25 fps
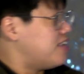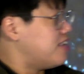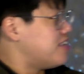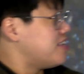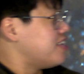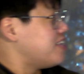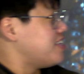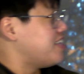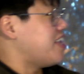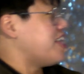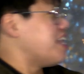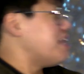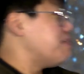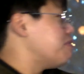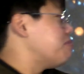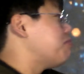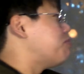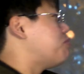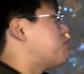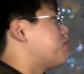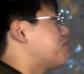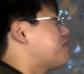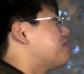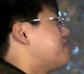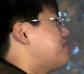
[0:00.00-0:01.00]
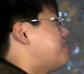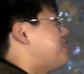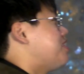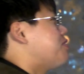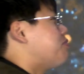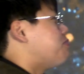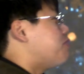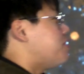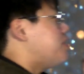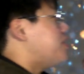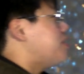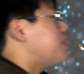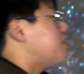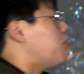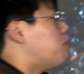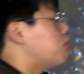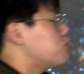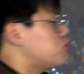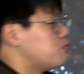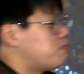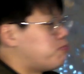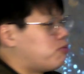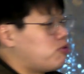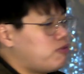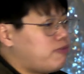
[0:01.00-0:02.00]
Yeah, even more, like we also
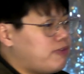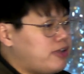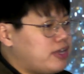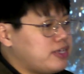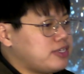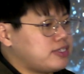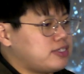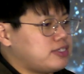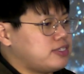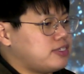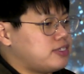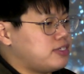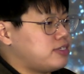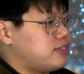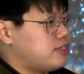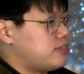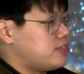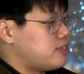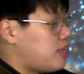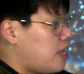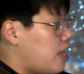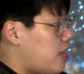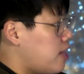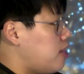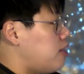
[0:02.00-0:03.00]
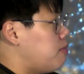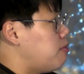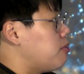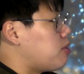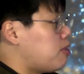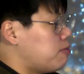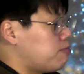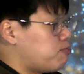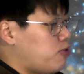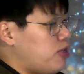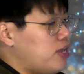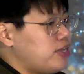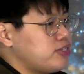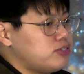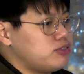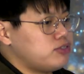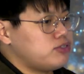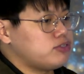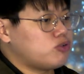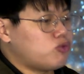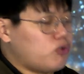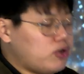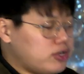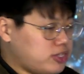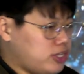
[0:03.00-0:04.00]
provide the LLM compressor
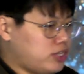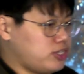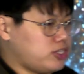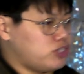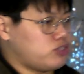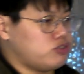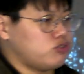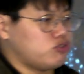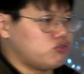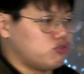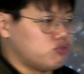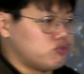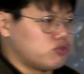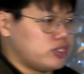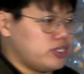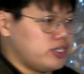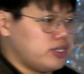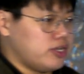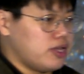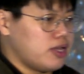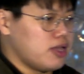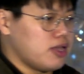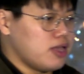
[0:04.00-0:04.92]
quantization toolkit,